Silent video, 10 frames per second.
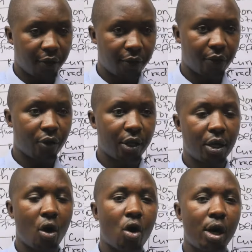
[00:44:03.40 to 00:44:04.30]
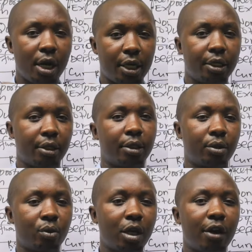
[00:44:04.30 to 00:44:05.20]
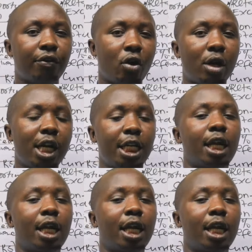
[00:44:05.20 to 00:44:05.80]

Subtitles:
for the online. We have online